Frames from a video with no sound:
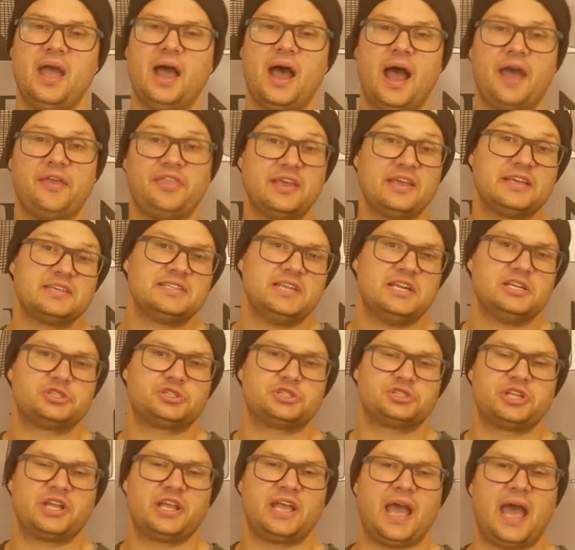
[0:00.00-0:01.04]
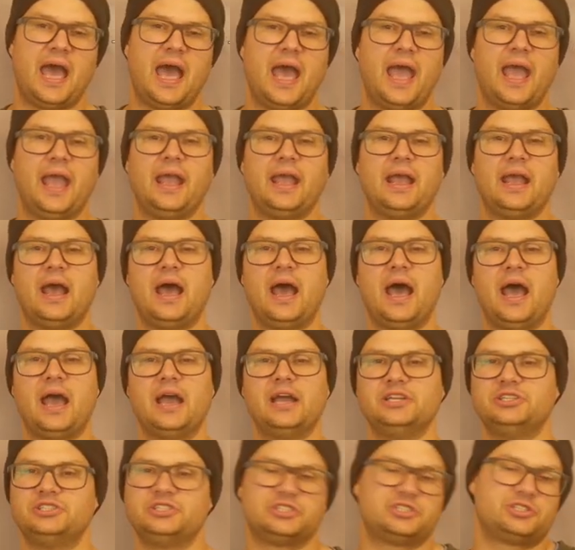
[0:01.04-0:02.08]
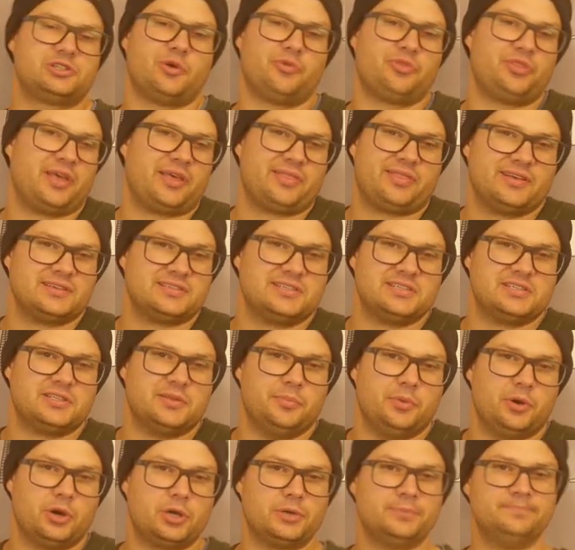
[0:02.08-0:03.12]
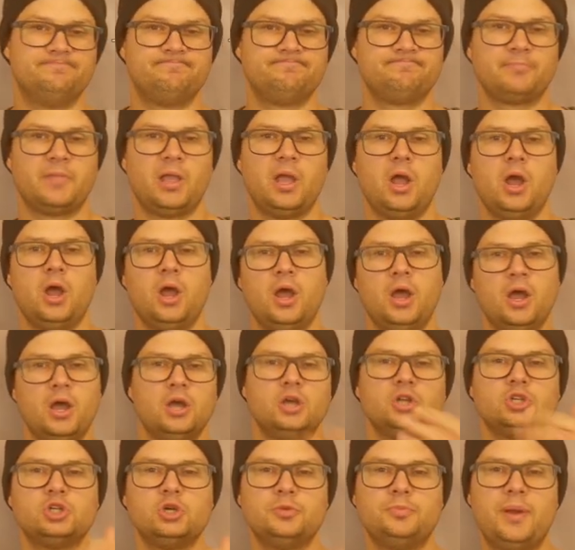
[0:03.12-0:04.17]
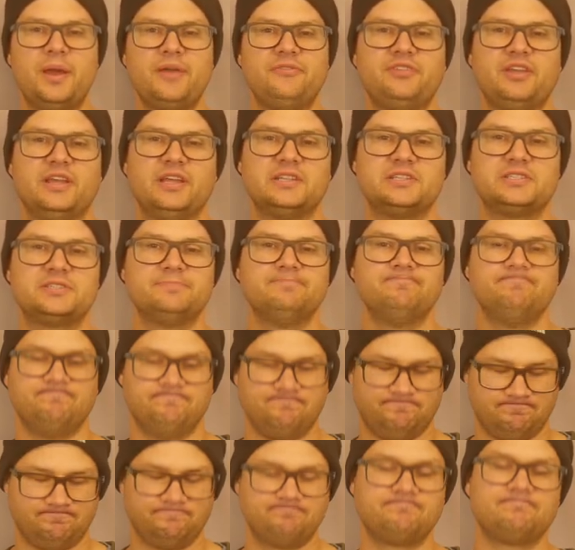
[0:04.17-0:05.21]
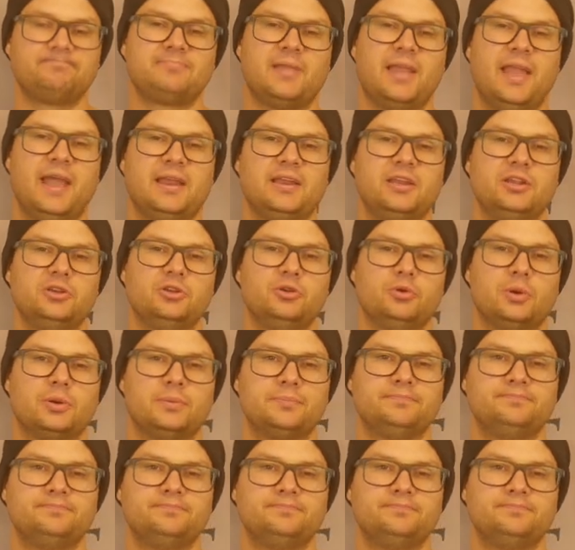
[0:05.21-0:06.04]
I think he's an interesting guy. I just don't think this is the book. Do brave deeds and endure.